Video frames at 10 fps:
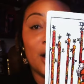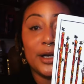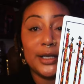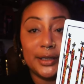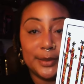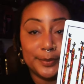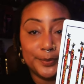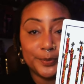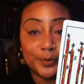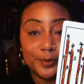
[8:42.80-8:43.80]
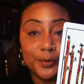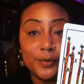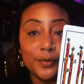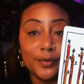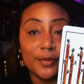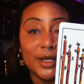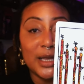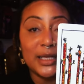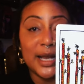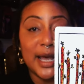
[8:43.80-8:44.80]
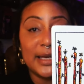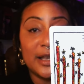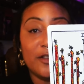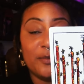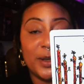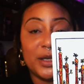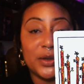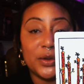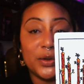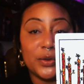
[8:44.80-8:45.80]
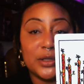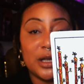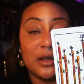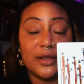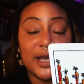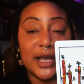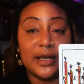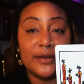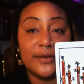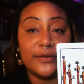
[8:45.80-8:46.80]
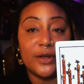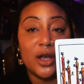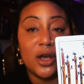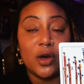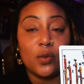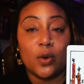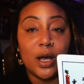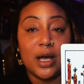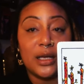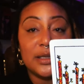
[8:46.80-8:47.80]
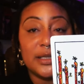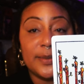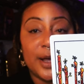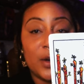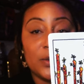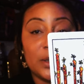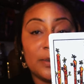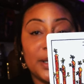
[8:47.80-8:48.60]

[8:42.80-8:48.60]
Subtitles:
hardened? The Nine of Pentacles, the Nine of Wands is about